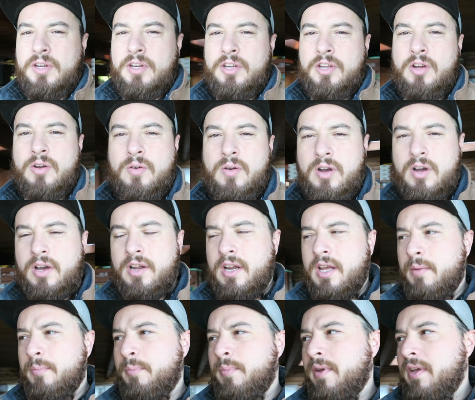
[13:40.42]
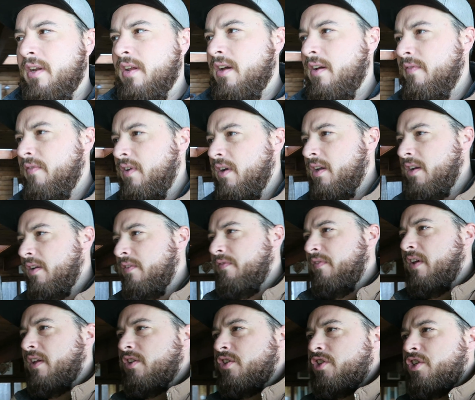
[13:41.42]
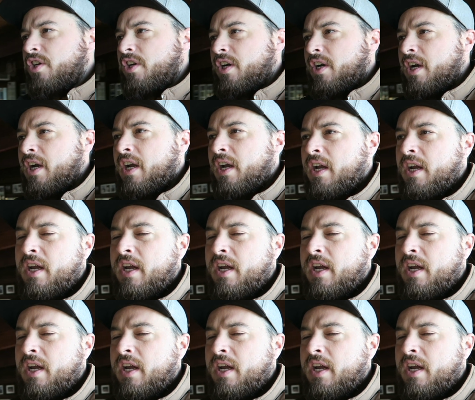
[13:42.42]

gonna go on a bit of an adventure.